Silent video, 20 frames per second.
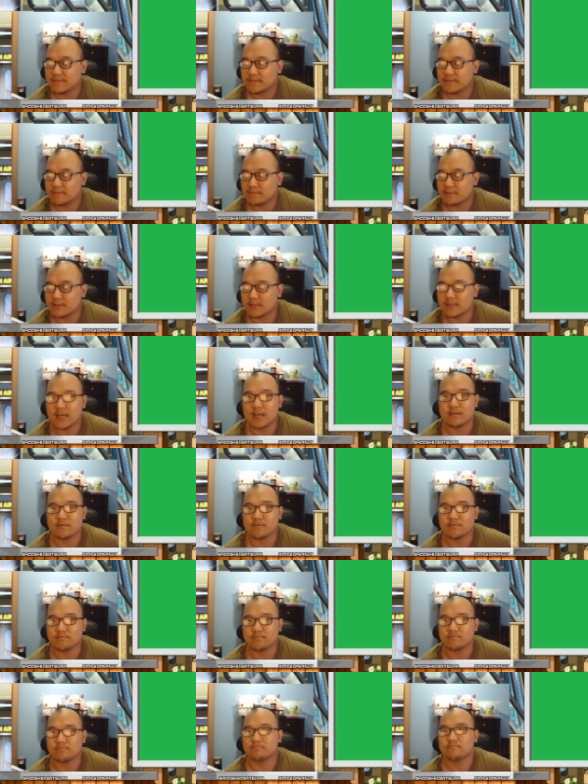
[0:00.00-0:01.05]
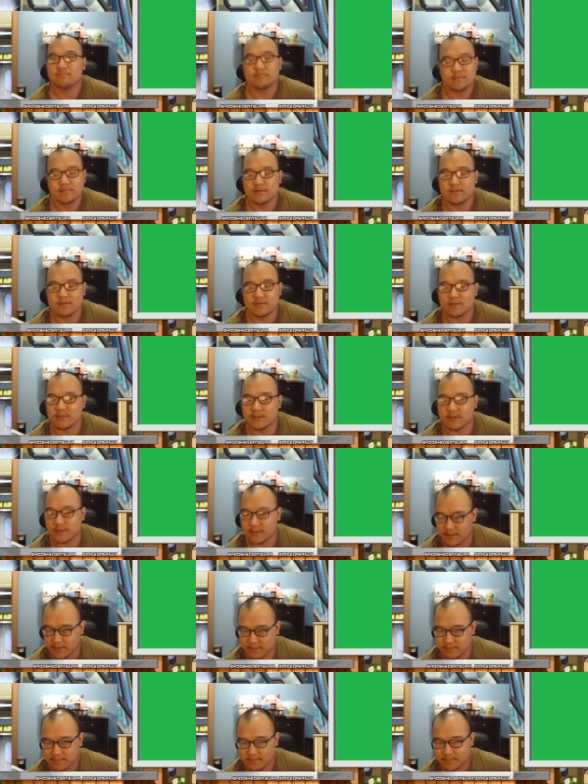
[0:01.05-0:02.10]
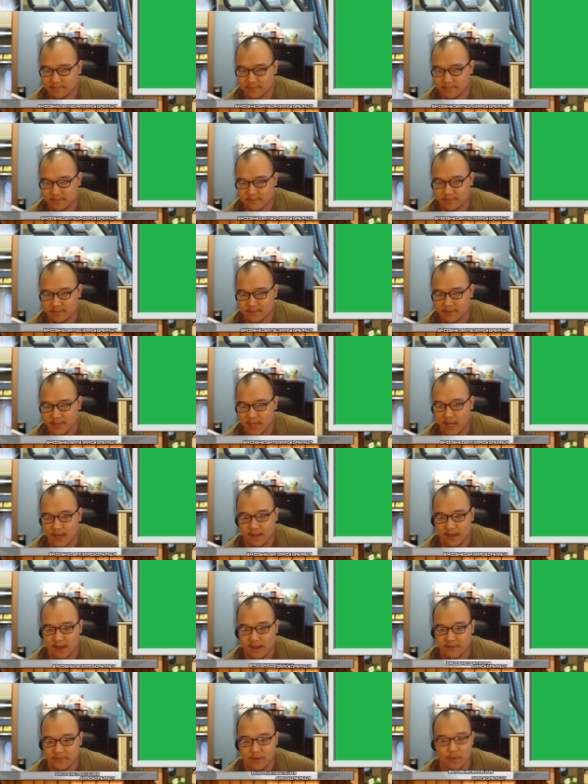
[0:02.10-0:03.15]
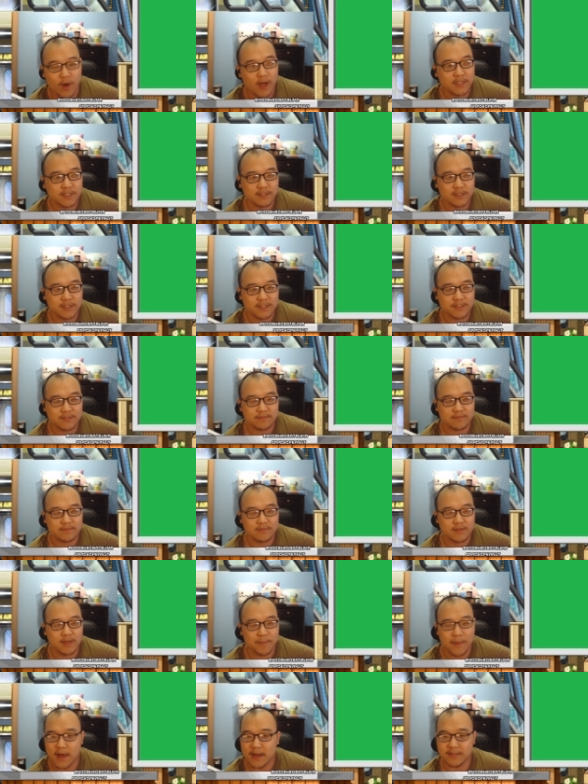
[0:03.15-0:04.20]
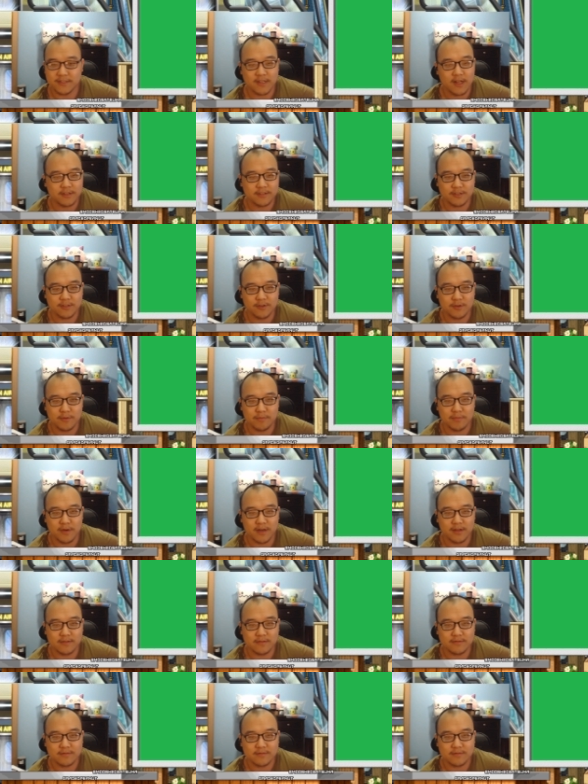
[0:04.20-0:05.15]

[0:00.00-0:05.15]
Bro, that would literally. Callahan, if you're watching this, I'm not insulting you, but